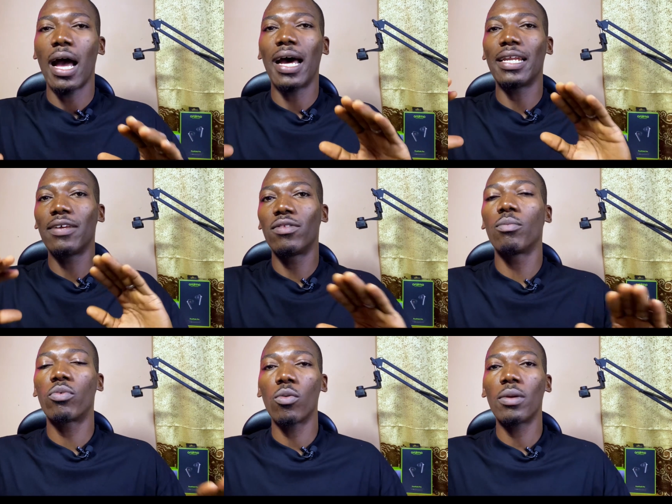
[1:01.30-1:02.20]
And if the
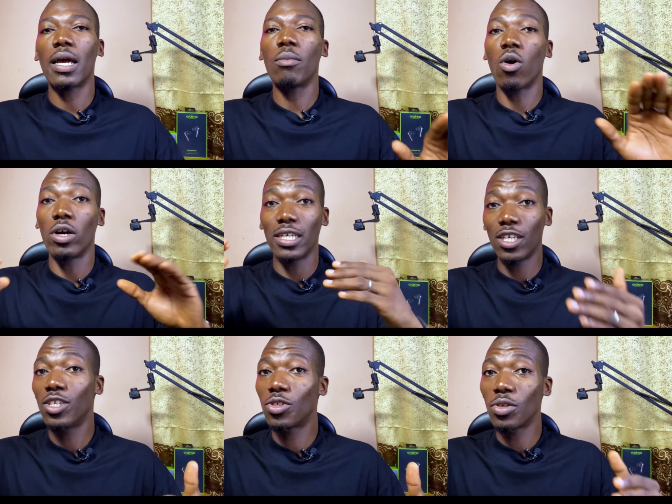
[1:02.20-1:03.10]
problem or the
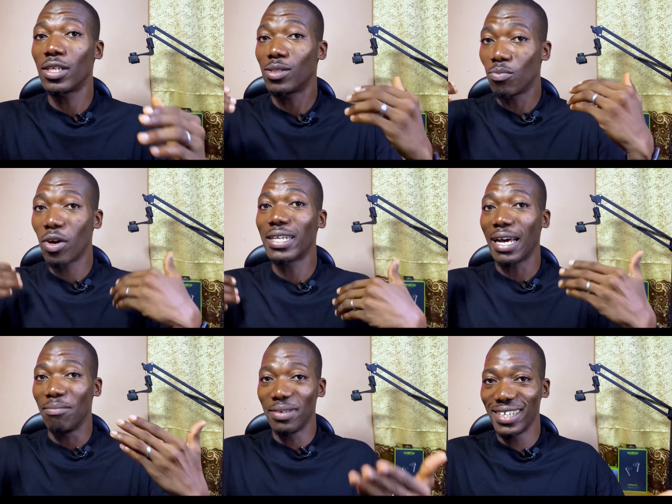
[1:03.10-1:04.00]
issue is more
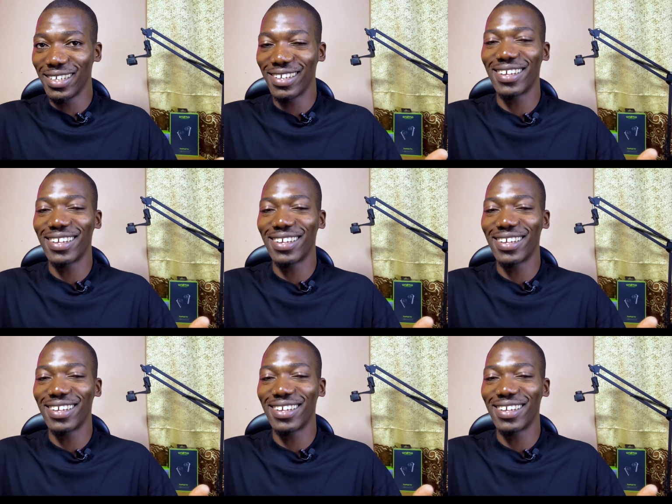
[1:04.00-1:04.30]
than me,